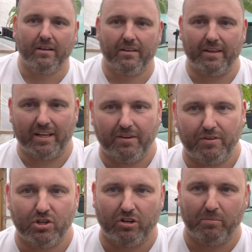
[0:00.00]
Thank you for
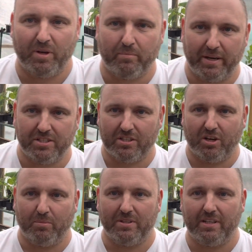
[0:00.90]
joining me on Benji's
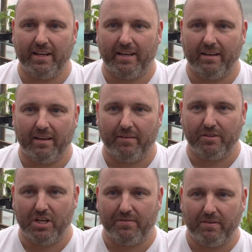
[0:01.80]
allotment today. I've
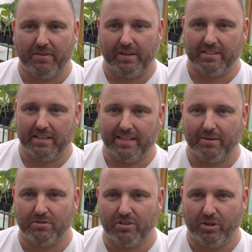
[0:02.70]
achieved everything I set
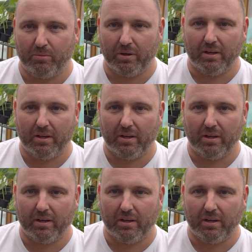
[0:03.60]
out to do.